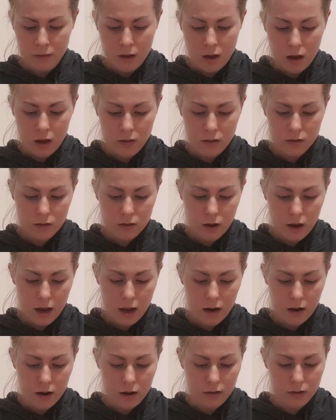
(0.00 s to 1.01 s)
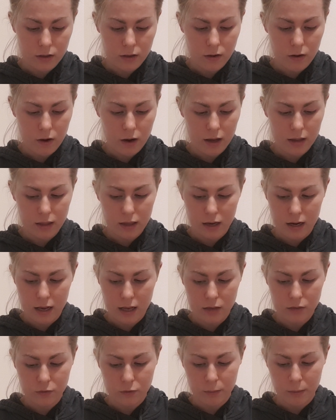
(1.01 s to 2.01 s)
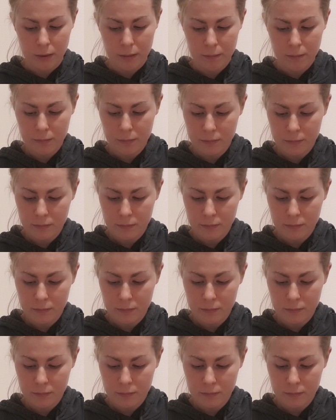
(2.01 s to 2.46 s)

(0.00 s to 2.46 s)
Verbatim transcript: and the skylark don't hide their nest from him.